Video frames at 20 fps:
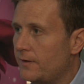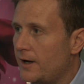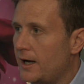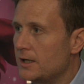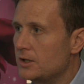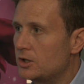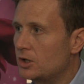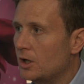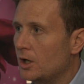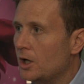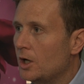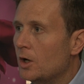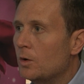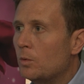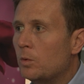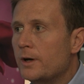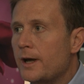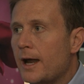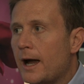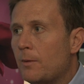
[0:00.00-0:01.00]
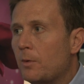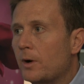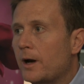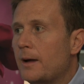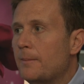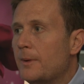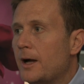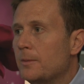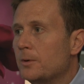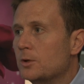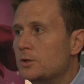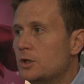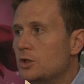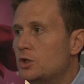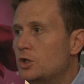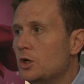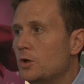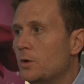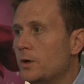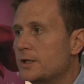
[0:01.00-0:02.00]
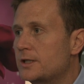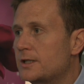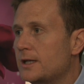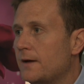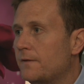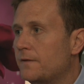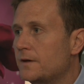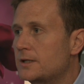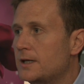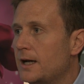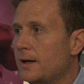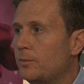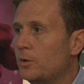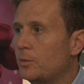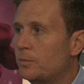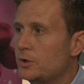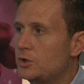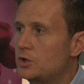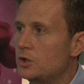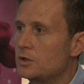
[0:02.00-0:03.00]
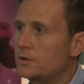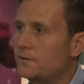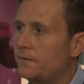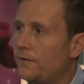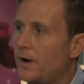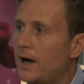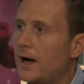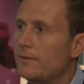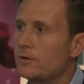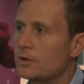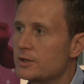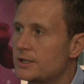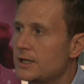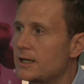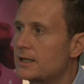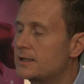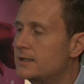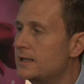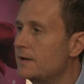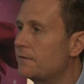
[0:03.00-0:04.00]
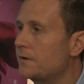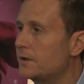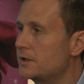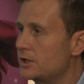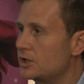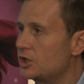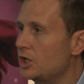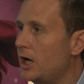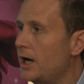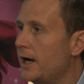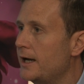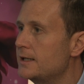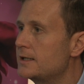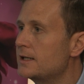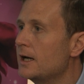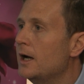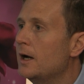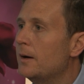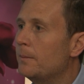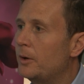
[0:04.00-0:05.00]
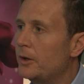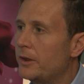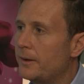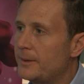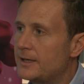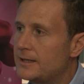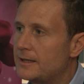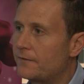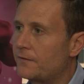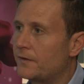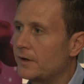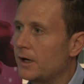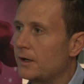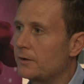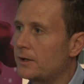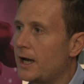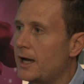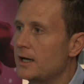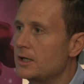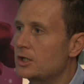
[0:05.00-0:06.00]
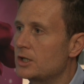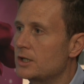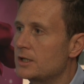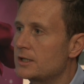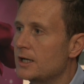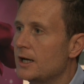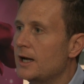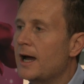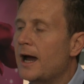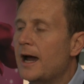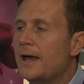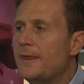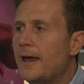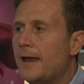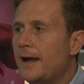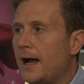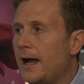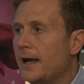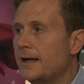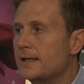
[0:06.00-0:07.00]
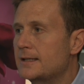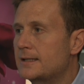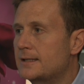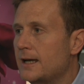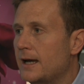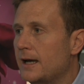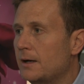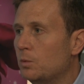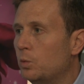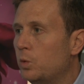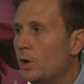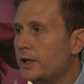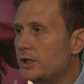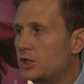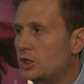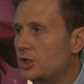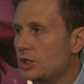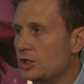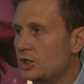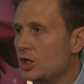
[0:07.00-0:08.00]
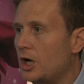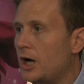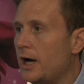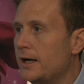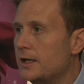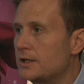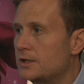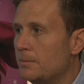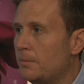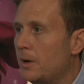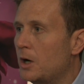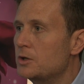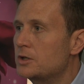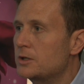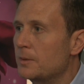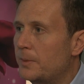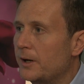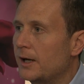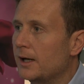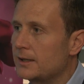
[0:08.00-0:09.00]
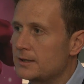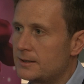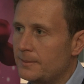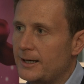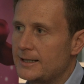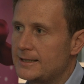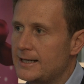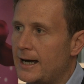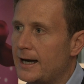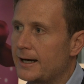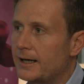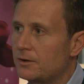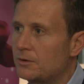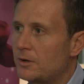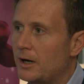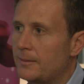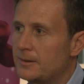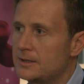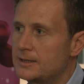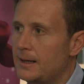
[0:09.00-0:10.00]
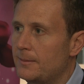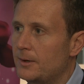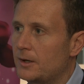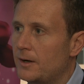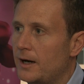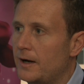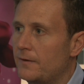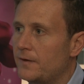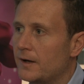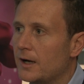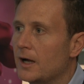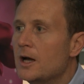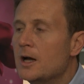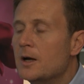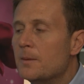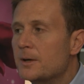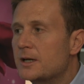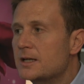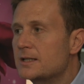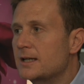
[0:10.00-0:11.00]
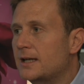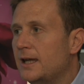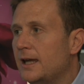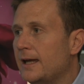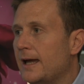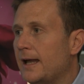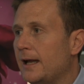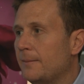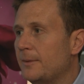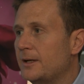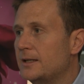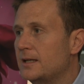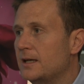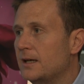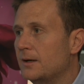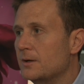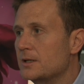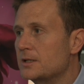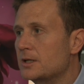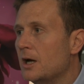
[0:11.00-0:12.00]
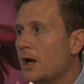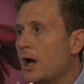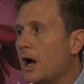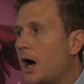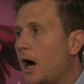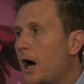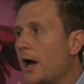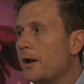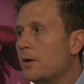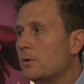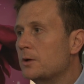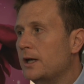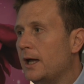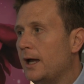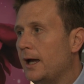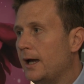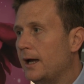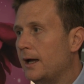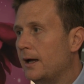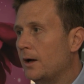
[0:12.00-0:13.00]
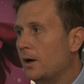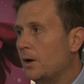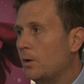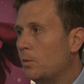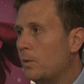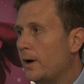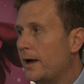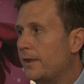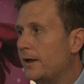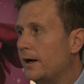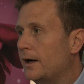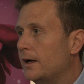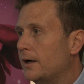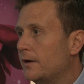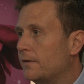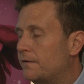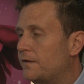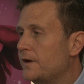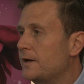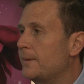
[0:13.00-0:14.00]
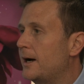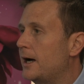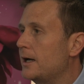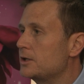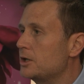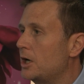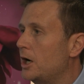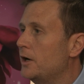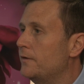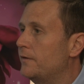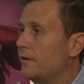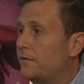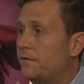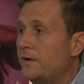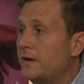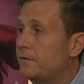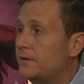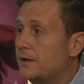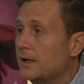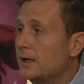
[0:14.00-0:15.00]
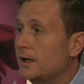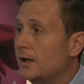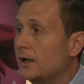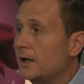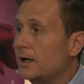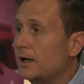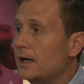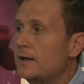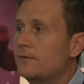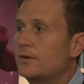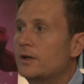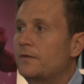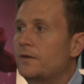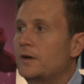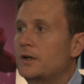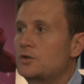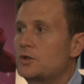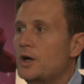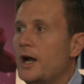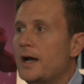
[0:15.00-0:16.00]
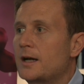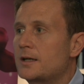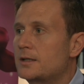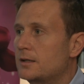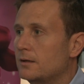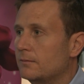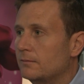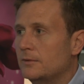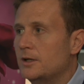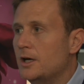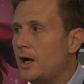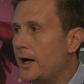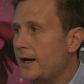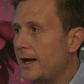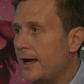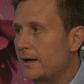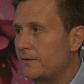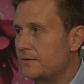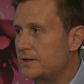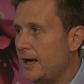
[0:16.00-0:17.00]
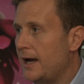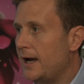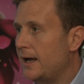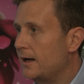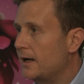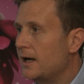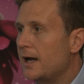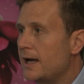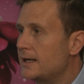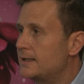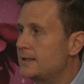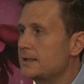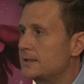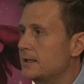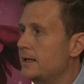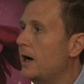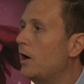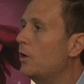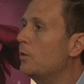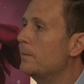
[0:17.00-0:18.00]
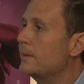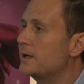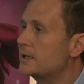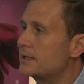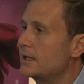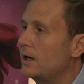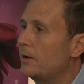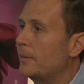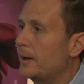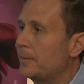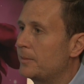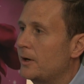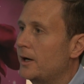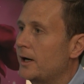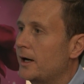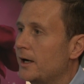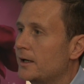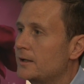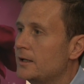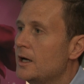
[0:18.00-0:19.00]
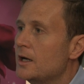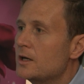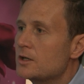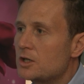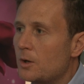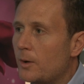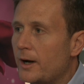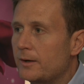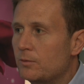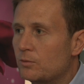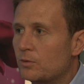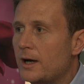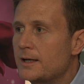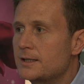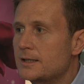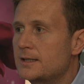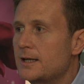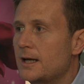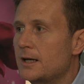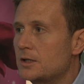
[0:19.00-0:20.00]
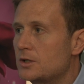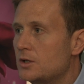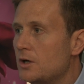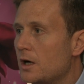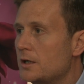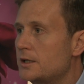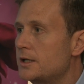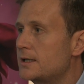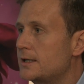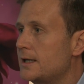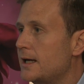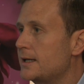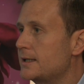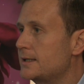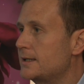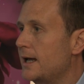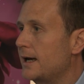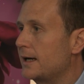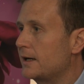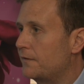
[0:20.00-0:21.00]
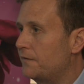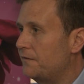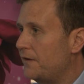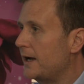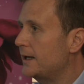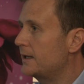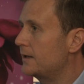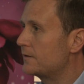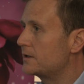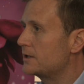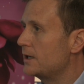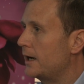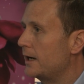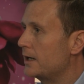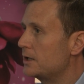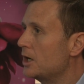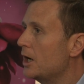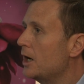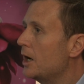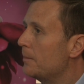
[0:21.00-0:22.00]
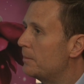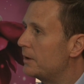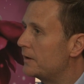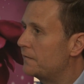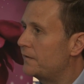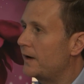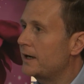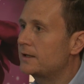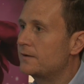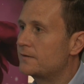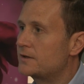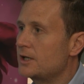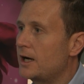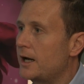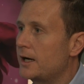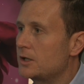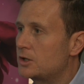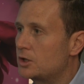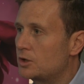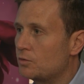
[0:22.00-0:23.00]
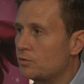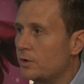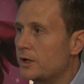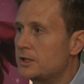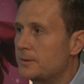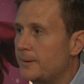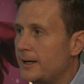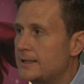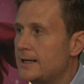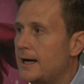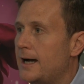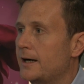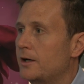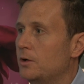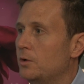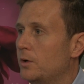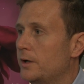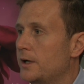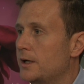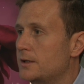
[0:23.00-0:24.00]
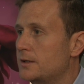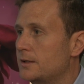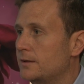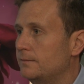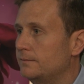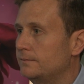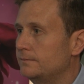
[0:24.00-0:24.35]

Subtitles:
of age. Well, now what I'm able to do is, say, for example, produce 5 or 6 different designs, put them in different locations, and then understand which design is the most appealing to my target demographic. Because a key element here is I don't care whether females over 50, even if it attracts 9 out of 10, it doesn't help me sell my product. So I, as I said, it's not just understanding effective signage, but effective signage to reach my target audience.